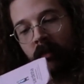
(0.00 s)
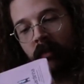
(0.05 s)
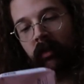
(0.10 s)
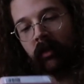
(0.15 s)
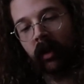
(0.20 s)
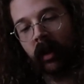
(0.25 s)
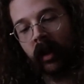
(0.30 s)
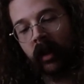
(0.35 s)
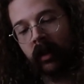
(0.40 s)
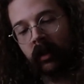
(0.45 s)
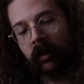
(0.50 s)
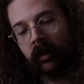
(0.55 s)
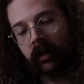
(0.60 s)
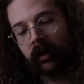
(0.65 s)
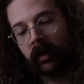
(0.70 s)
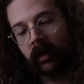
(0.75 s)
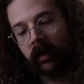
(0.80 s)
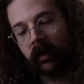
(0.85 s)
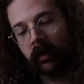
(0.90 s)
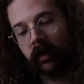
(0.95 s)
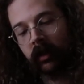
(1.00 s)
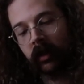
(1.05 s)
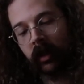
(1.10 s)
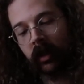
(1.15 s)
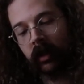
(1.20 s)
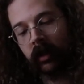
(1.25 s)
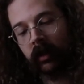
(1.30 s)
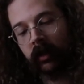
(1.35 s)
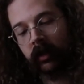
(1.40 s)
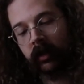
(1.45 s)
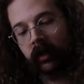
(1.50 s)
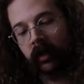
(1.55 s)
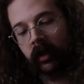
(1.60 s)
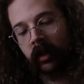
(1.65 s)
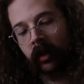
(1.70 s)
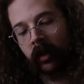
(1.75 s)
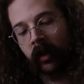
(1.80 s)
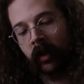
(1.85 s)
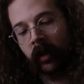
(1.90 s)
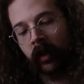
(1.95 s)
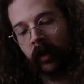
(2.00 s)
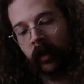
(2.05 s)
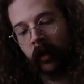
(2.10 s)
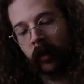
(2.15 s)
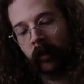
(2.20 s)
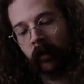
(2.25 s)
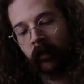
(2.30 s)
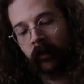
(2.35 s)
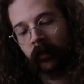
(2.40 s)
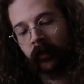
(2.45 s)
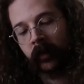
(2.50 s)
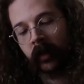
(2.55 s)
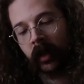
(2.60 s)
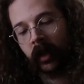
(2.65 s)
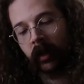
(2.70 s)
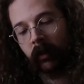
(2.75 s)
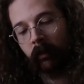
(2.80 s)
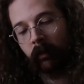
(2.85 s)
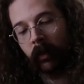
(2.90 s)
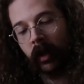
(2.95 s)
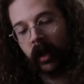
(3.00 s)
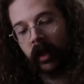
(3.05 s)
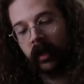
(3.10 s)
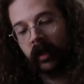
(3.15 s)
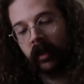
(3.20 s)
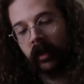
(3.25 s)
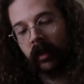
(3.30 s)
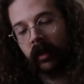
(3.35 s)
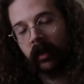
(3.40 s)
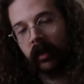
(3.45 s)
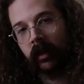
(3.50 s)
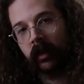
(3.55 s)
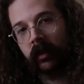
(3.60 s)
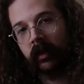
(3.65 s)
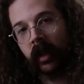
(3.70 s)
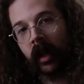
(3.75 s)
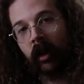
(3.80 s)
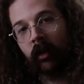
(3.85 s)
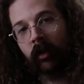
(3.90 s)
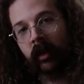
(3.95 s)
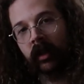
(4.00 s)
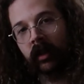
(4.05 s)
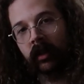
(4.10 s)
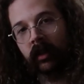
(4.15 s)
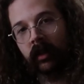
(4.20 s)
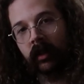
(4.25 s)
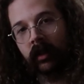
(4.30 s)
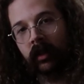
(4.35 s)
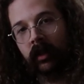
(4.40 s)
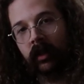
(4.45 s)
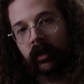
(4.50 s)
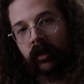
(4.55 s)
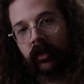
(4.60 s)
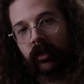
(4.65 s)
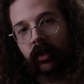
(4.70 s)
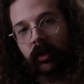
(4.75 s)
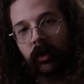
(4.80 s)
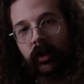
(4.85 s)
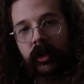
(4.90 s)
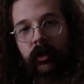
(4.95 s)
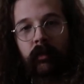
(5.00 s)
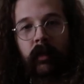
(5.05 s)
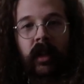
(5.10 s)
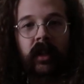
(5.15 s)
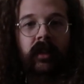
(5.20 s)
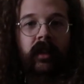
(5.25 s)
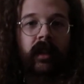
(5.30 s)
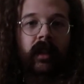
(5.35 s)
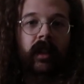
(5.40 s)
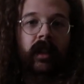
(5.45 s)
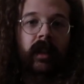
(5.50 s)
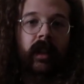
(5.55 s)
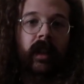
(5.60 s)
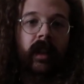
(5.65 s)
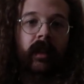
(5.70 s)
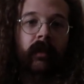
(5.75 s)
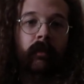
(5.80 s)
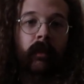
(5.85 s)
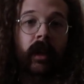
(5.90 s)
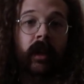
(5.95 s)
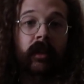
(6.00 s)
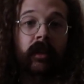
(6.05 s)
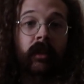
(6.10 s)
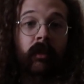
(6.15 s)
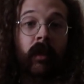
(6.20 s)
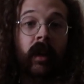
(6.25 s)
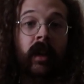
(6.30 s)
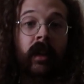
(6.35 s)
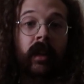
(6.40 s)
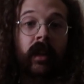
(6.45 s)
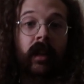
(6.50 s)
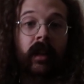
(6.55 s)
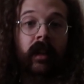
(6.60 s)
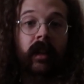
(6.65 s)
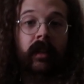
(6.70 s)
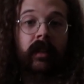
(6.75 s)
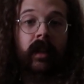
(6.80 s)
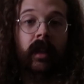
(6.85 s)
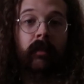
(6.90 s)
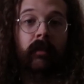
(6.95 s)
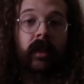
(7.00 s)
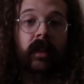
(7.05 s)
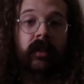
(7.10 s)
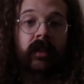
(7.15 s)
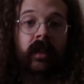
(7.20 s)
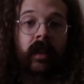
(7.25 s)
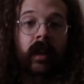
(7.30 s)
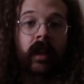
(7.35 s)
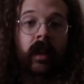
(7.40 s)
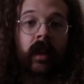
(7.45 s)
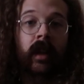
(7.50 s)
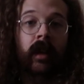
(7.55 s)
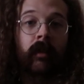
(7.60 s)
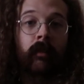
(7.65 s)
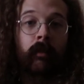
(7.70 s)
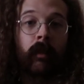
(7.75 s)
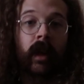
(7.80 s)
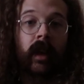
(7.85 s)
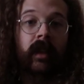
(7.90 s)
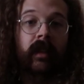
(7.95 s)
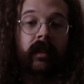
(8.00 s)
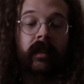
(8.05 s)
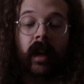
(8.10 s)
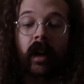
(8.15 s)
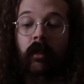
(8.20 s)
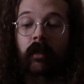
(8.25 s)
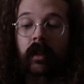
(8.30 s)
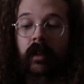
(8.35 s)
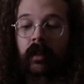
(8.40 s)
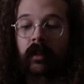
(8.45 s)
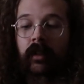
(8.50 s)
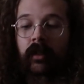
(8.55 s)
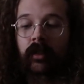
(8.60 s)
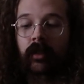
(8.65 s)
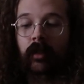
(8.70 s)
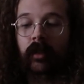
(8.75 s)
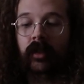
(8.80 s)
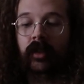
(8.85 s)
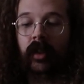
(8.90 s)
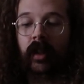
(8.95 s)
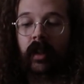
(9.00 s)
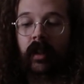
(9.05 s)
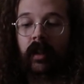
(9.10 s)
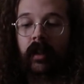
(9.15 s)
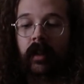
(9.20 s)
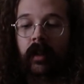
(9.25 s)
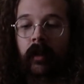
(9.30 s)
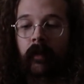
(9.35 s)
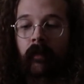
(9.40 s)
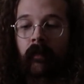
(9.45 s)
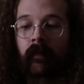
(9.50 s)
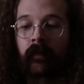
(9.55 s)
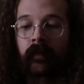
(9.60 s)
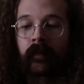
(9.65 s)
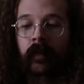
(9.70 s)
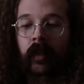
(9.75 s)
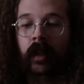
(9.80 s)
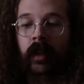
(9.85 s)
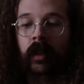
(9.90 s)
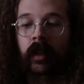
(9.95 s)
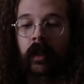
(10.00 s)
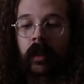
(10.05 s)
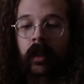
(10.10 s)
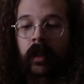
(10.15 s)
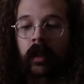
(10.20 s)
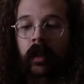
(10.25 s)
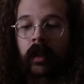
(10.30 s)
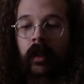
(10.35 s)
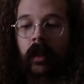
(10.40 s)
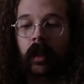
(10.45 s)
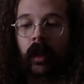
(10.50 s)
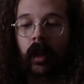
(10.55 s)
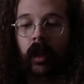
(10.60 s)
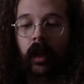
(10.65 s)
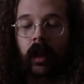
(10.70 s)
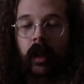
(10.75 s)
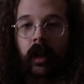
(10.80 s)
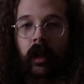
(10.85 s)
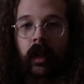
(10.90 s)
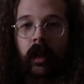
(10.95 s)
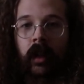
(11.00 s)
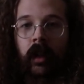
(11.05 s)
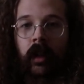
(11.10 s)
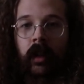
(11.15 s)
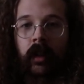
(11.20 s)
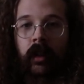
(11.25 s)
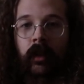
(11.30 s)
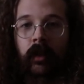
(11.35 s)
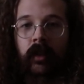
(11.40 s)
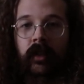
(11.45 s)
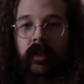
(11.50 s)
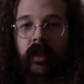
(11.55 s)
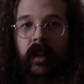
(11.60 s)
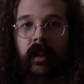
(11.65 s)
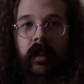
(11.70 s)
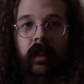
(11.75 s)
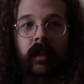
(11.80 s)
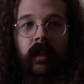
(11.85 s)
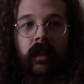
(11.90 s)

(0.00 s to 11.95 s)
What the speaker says: brand called Mediterran. So it's basically like Mediterranean, except it's Mediterran. So it's like it's like